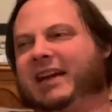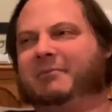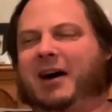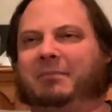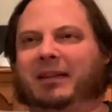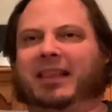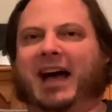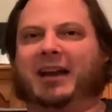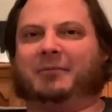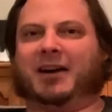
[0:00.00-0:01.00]
might be
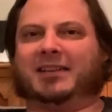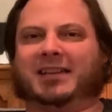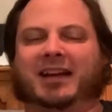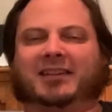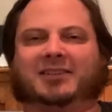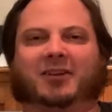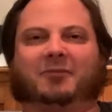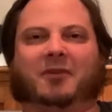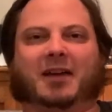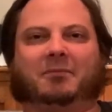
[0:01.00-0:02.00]
loud, it might sound a
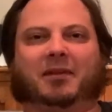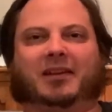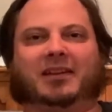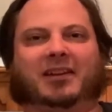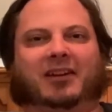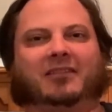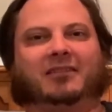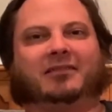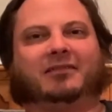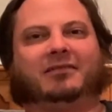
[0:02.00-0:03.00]
certain way, but it, you
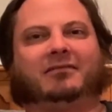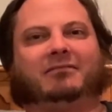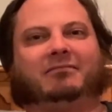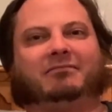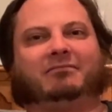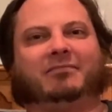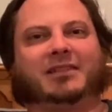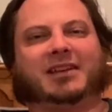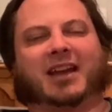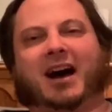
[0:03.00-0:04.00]
know,
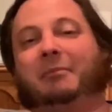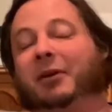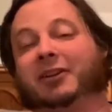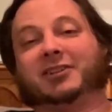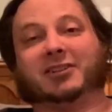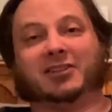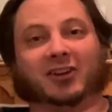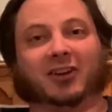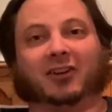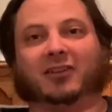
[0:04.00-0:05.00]
can't polish a
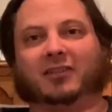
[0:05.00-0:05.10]
turd.